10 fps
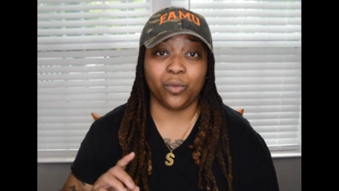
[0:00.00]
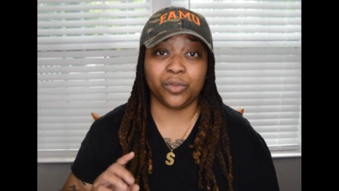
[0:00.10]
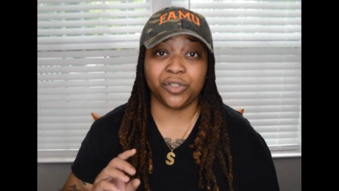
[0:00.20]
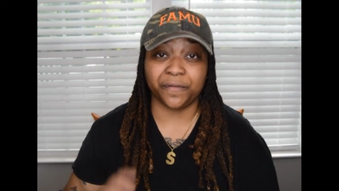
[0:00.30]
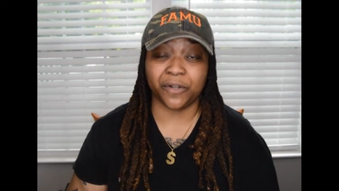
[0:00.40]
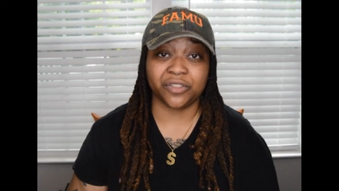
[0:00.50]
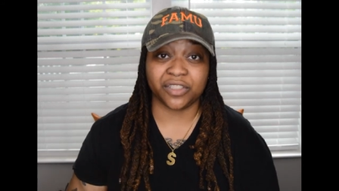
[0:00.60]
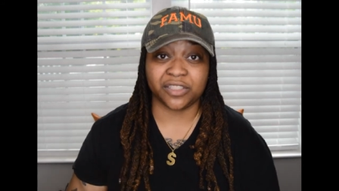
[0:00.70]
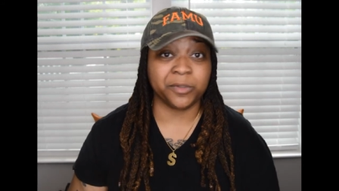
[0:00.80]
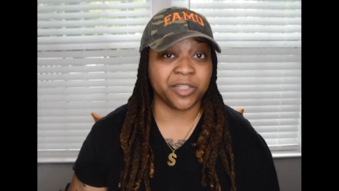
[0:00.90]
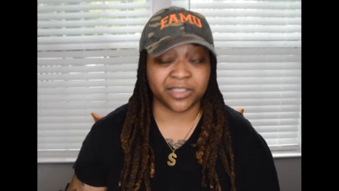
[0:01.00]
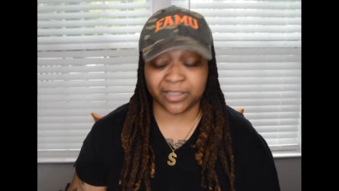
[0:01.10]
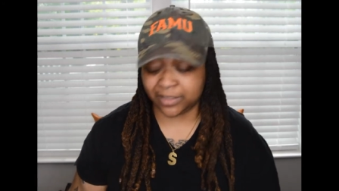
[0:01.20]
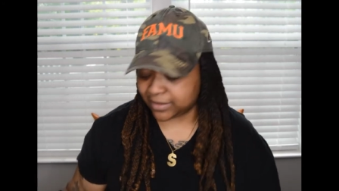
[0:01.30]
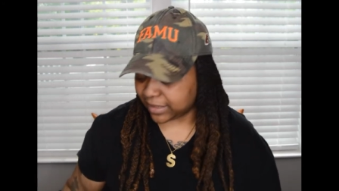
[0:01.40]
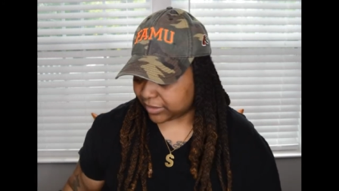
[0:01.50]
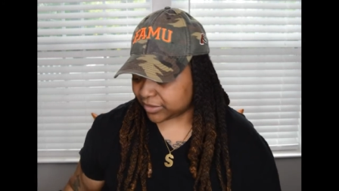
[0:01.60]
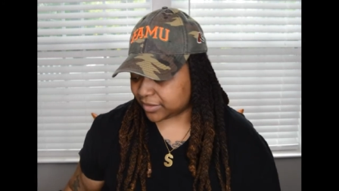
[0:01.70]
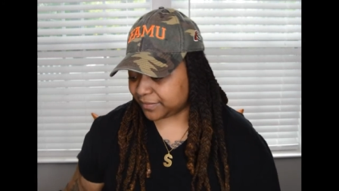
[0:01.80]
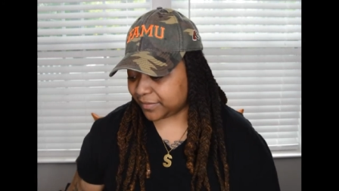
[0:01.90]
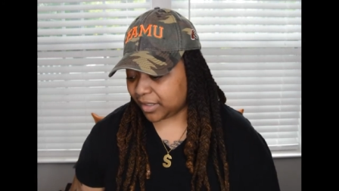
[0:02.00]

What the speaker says: when you're first experiencing this house.